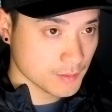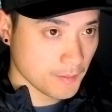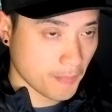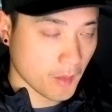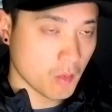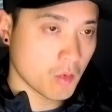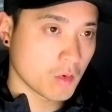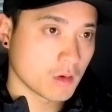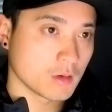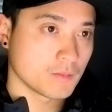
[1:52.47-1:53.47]

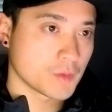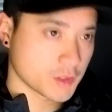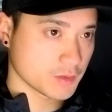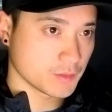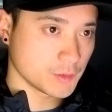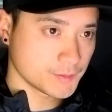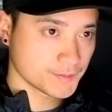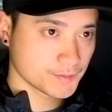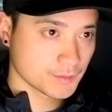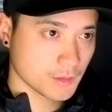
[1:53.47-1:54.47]
or principle?
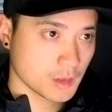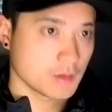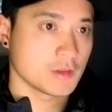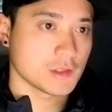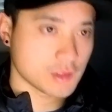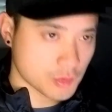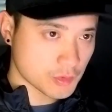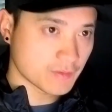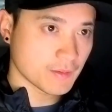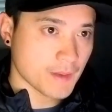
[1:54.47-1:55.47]
This is two
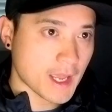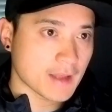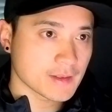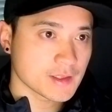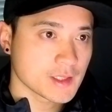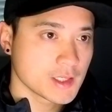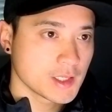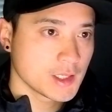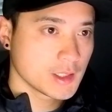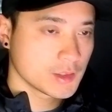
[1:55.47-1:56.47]
different paths,
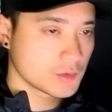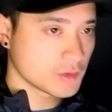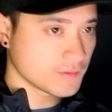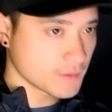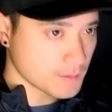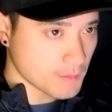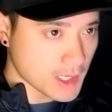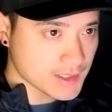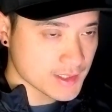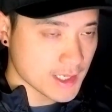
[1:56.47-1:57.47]
two different
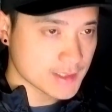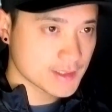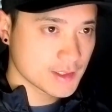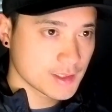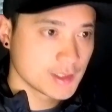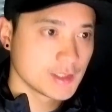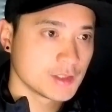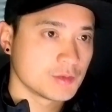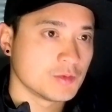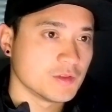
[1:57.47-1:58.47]
mindsets,
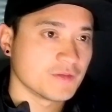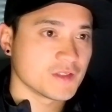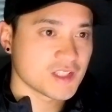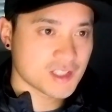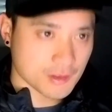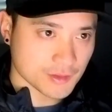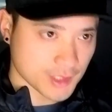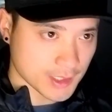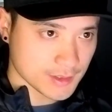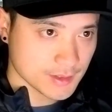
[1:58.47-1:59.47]
two different skill
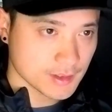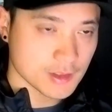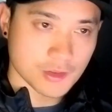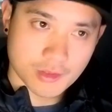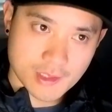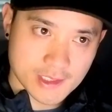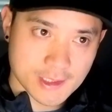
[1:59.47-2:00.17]
sets that you're going to need.